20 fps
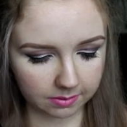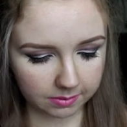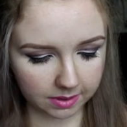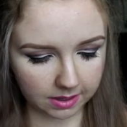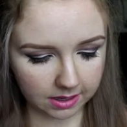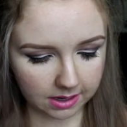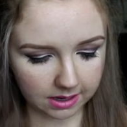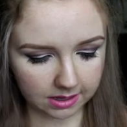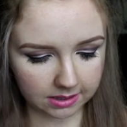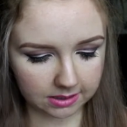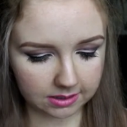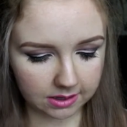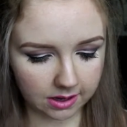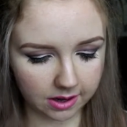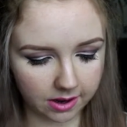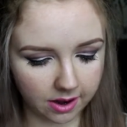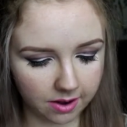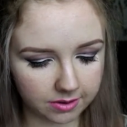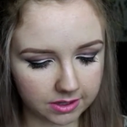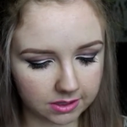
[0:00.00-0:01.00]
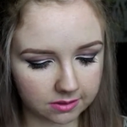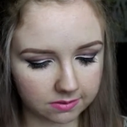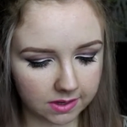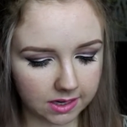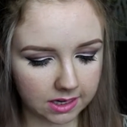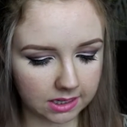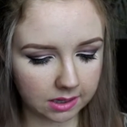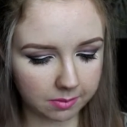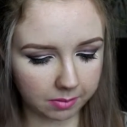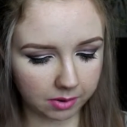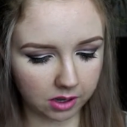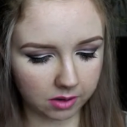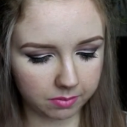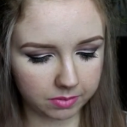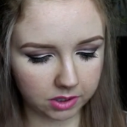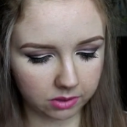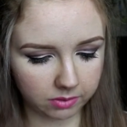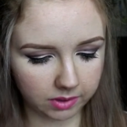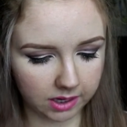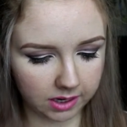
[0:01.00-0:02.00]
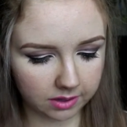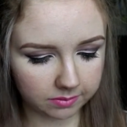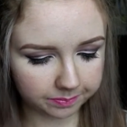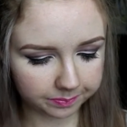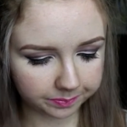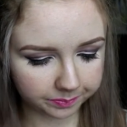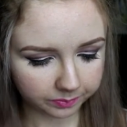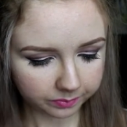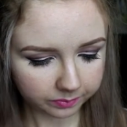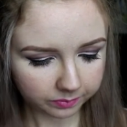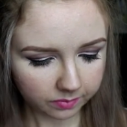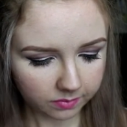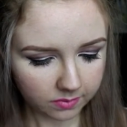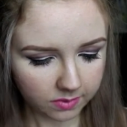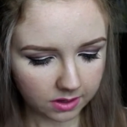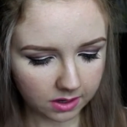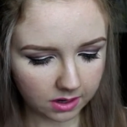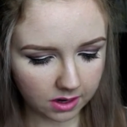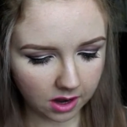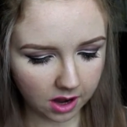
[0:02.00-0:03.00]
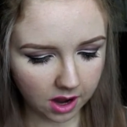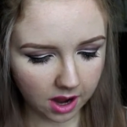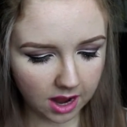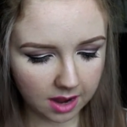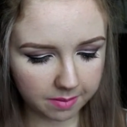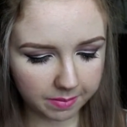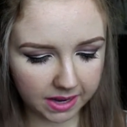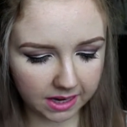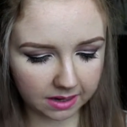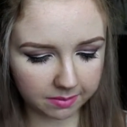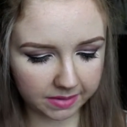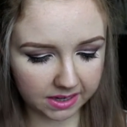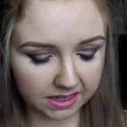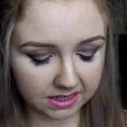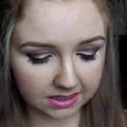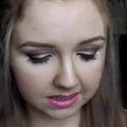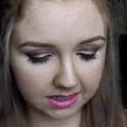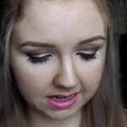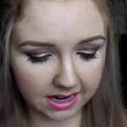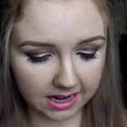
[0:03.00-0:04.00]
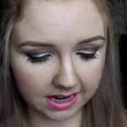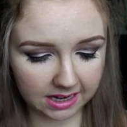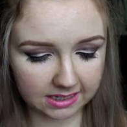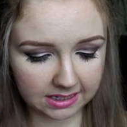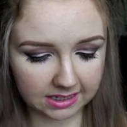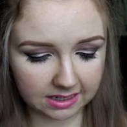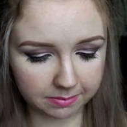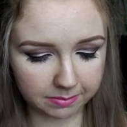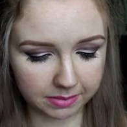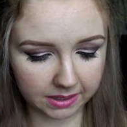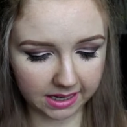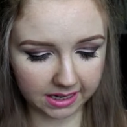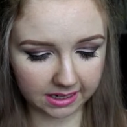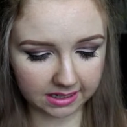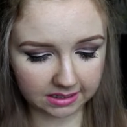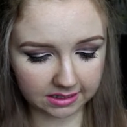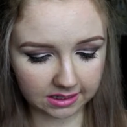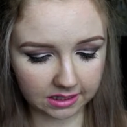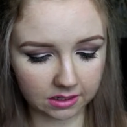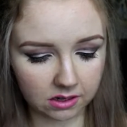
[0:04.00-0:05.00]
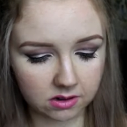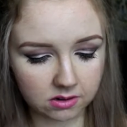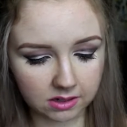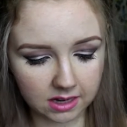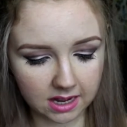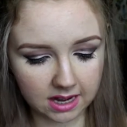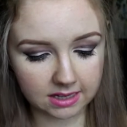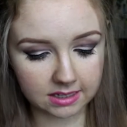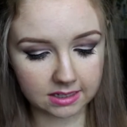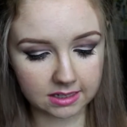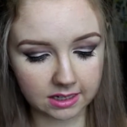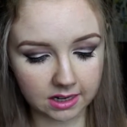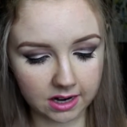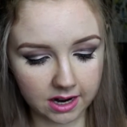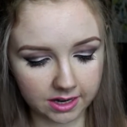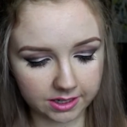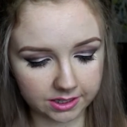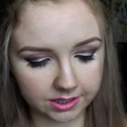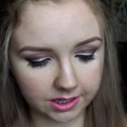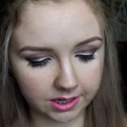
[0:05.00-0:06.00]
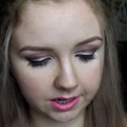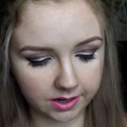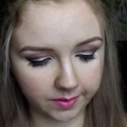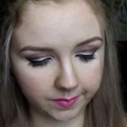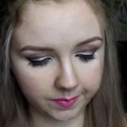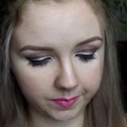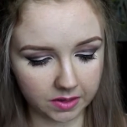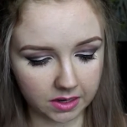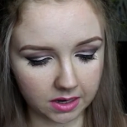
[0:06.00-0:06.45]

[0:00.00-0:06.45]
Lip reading: But yeah, so I'll just read the blurb to you again. High pigment, easy to blend, long-lasting eyeshadow.